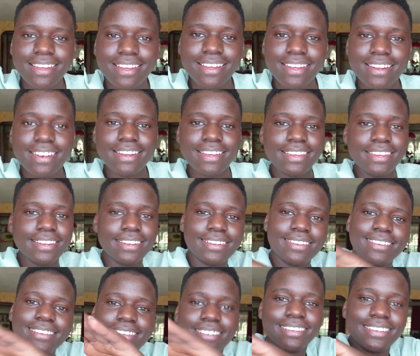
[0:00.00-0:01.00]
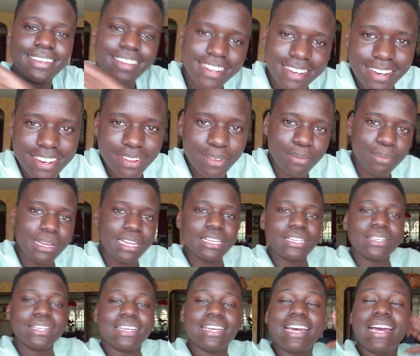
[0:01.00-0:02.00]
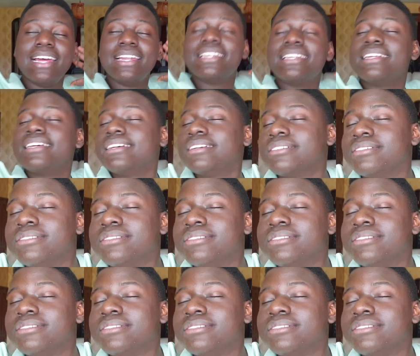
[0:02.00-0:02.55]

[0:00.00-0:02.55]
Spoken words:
Like it cut again, but at a,